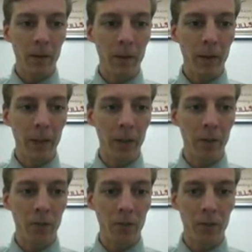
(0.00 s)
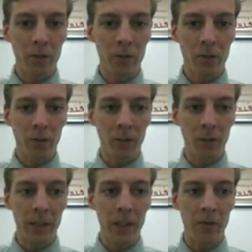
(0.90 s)
Let us
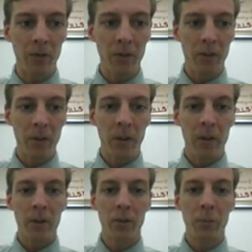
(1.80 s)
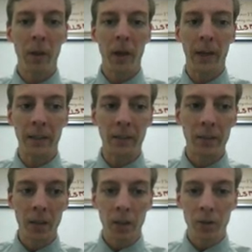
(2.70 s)
delete the spline.
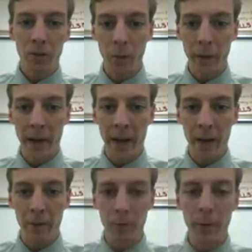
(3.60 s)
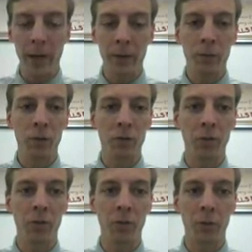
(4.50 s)
So what do we have? We have just
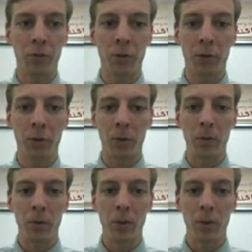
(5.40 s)
this little circle.